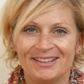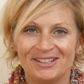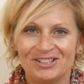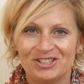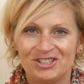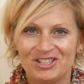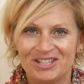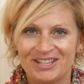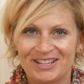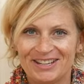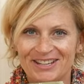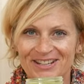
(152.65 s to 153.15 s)

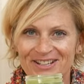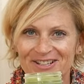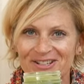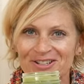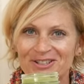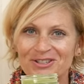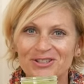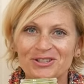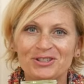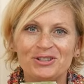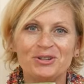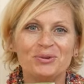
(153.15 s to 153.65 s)

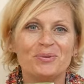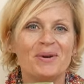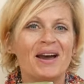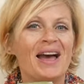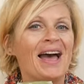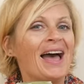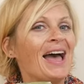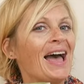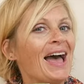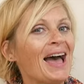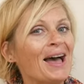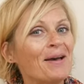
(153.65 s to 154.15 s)
Cheers to a
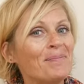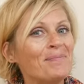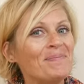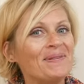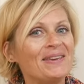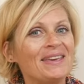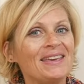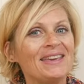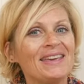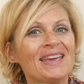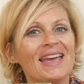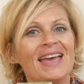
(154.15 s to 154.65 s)

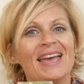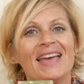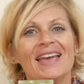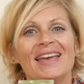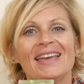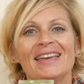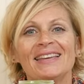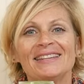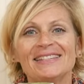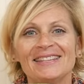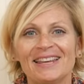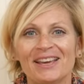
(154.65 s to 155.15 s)
happy
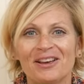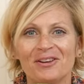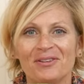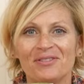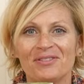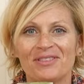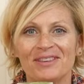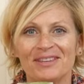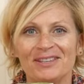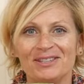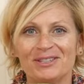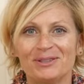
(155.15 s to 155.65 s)
and
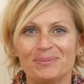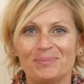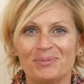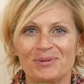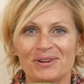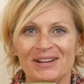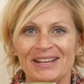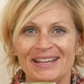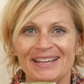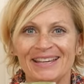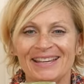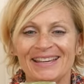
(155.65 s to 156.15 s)
healthy
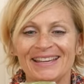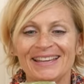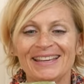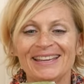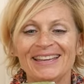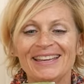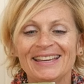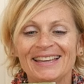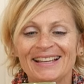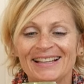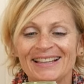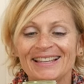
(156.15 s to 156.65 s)
spring.
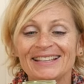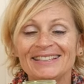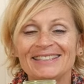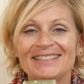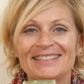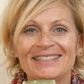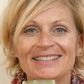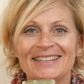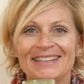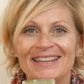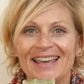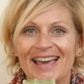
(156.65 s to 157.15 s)
Let's
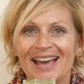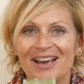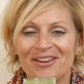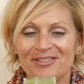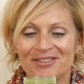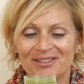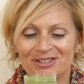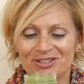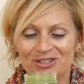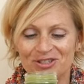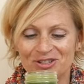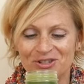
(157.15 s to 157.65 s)
see how
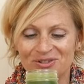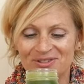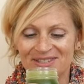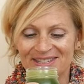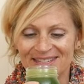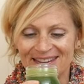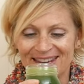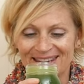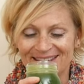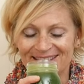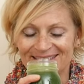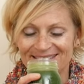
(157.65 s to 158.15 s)
this
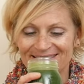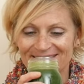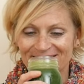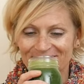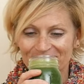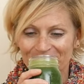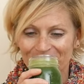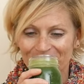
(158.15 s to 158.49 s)
juice tastes.